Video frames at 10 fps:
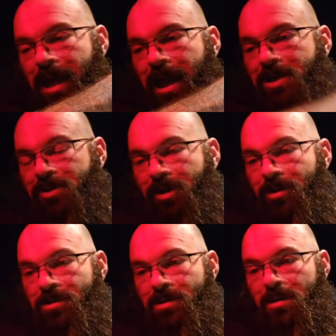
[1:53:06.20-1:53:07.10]

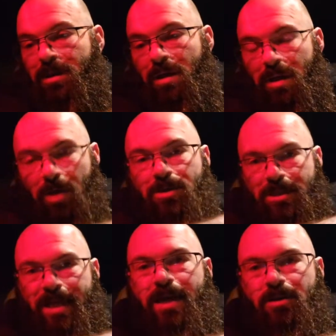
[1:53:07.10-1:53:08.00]
Andrews, you know, it's
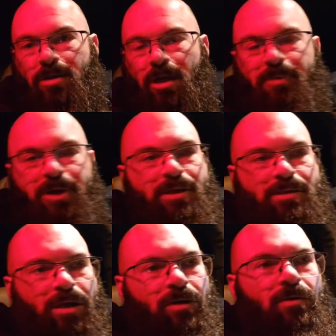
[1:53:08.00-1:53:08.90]
a tanker company,
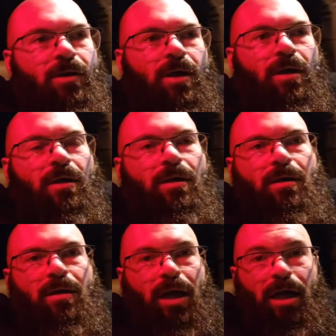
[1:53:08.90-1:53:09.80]
so
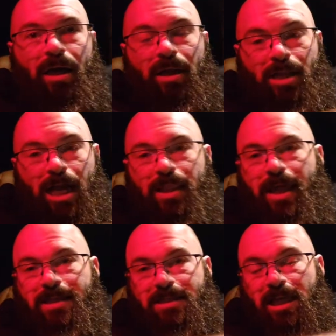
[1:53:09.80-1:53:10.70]
a lot of
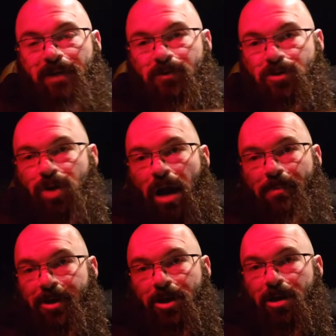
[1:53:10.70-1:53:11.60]
that stuff was
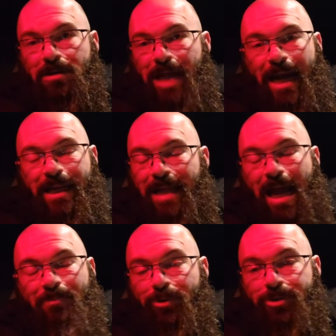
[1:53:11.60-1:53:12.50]
drop and hook.
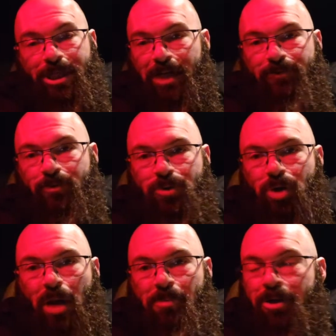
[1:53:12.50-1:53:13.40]
99% of it was
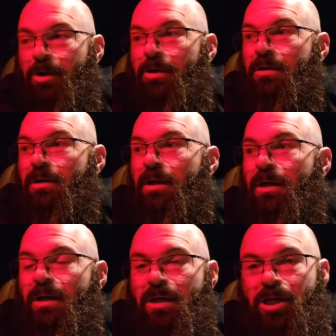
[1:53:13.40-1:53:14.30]
drop and hook,
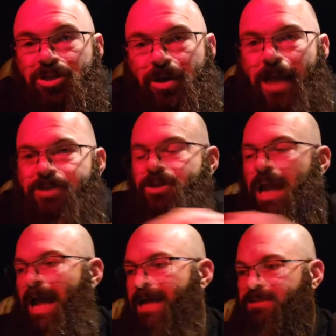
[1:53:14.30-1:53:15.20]
because you had your
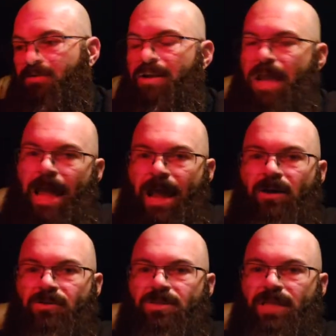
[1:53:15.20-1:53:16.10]
guys around the
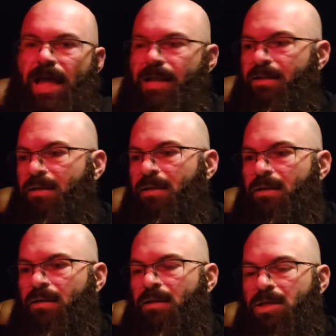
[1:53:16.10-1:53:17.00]
house that,
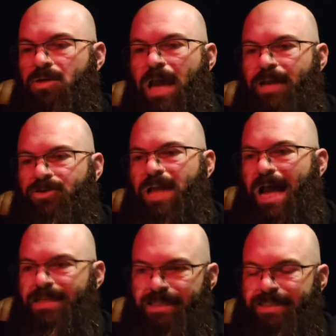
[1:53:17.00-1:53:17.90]
you had your
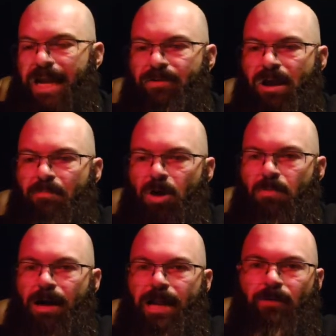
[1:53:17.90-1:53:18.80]
guys that stayed around
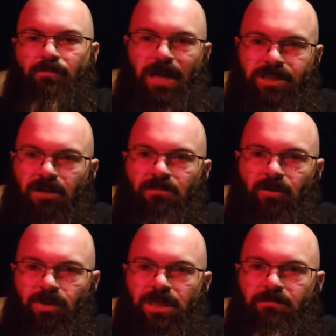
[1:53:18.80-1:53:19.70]
Beaumont. My
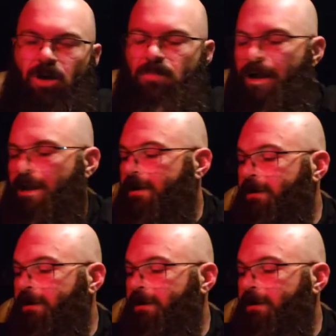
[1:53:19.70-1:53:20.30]
terminal was in Beaumont.